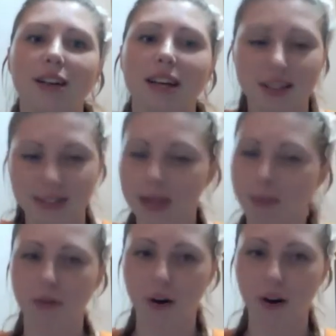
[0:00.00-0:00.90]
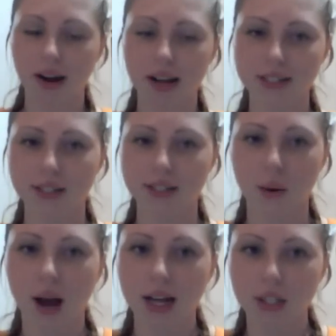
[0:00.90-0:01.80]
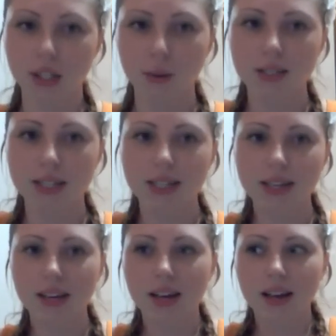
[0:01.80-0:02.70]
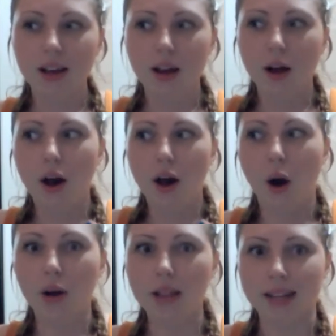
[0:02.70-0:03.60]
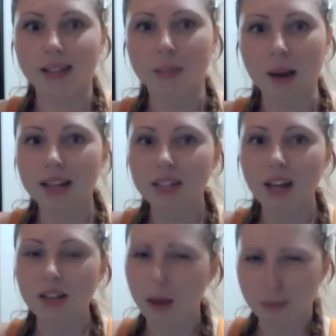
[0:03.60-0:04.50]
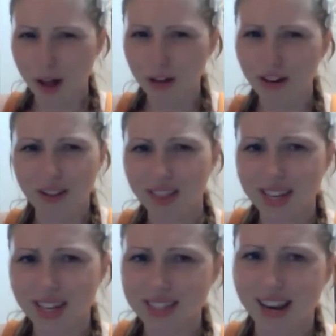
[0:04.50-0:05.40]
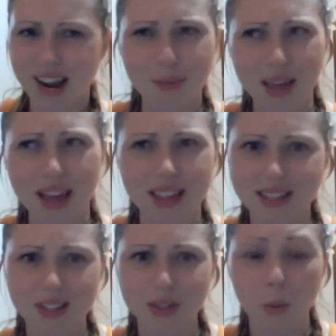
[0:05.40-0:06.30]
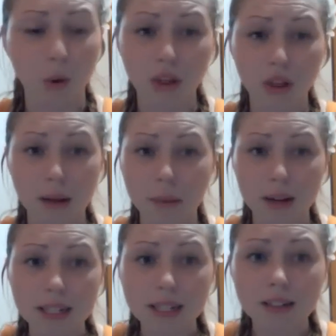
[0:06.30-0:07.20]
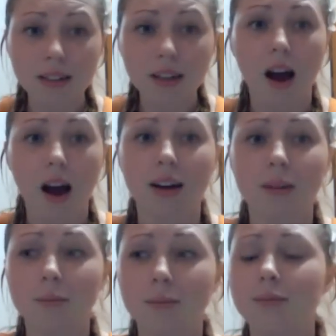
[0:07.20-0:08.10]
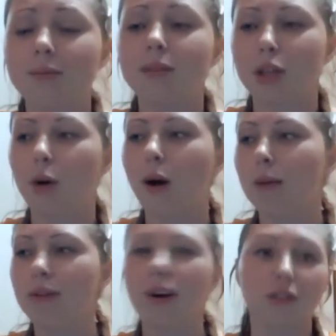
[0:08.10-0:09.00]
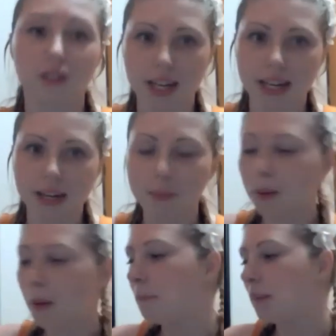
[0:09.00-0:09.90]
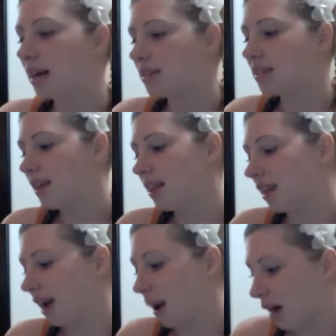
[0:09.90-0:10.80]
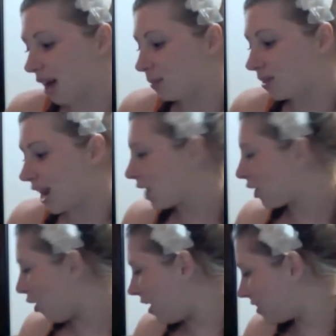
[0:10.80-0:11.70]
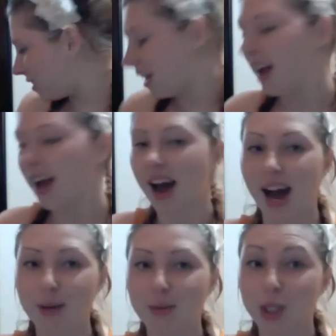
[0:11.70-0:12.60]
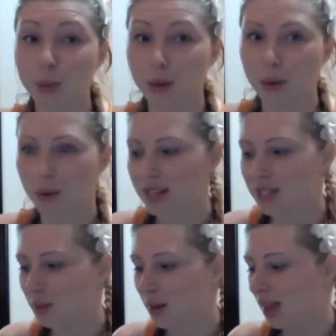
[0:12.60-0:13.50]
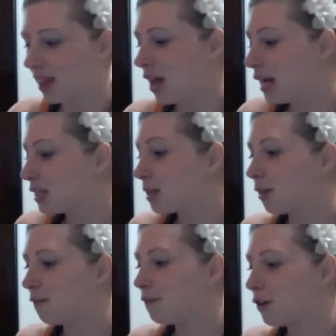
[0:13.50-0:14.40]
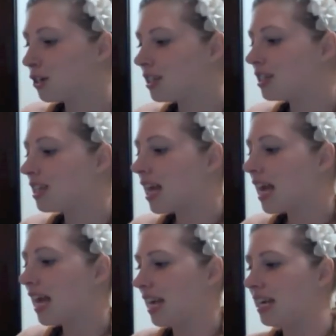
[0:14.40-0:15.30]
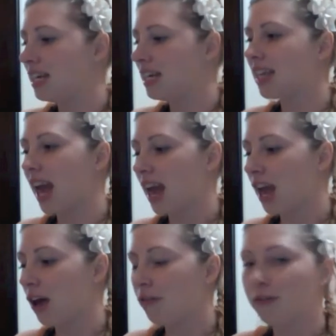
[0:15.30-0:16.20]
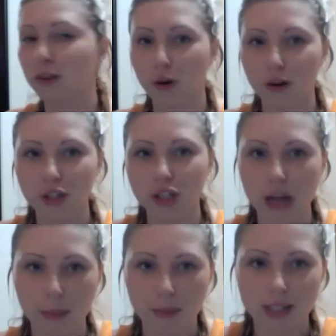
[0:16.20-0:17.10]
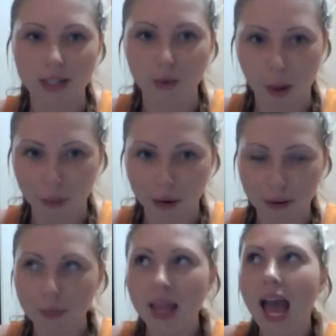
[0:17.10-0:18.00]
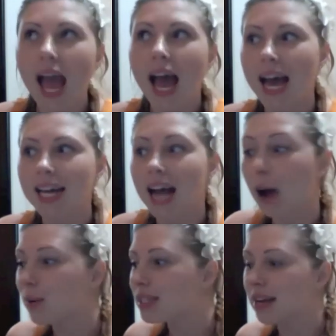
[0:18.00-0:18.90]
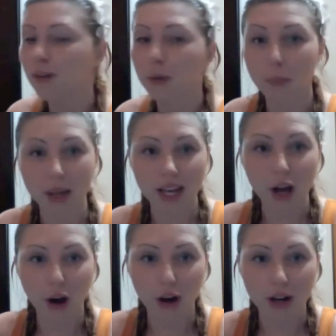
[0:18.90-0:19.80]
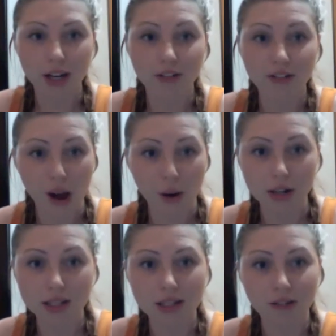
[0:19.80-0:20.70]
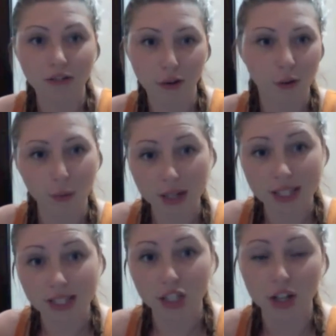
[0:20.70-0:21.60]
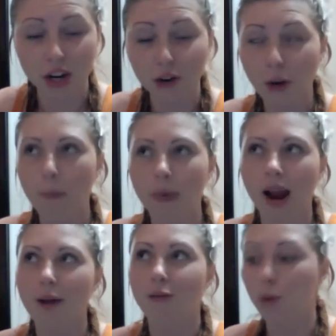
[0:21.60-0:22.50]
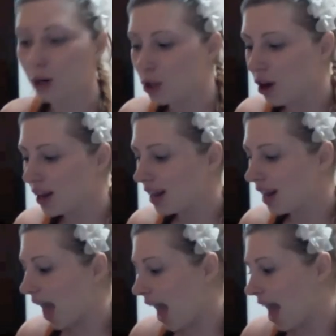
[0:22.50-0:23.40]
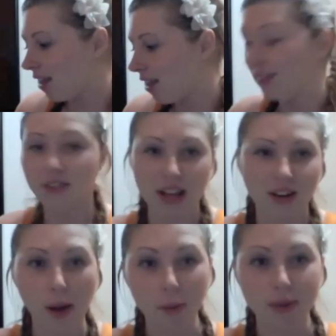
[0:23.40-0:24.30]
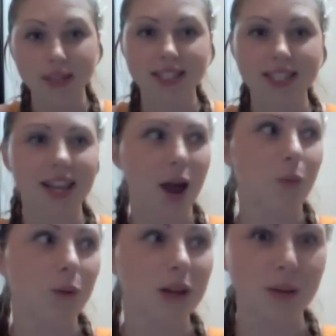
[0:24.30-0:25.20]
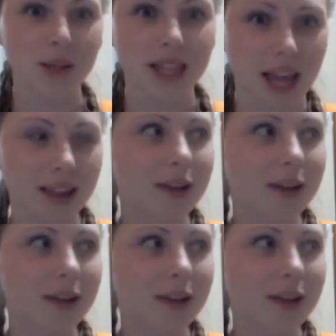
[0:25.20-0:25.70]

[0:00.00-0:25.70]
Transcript: as I've said before, and so I don't like to spend top dollar on things that I'm like, this isn't worth my money. So I'm very finicky. But the couple items that I got, I'm super impressed with. So the first is a floral strapless romper. And I was never big on flowers and floral prints in general, but I've worked on it, and I definitely have a couple pieces that I really, really like.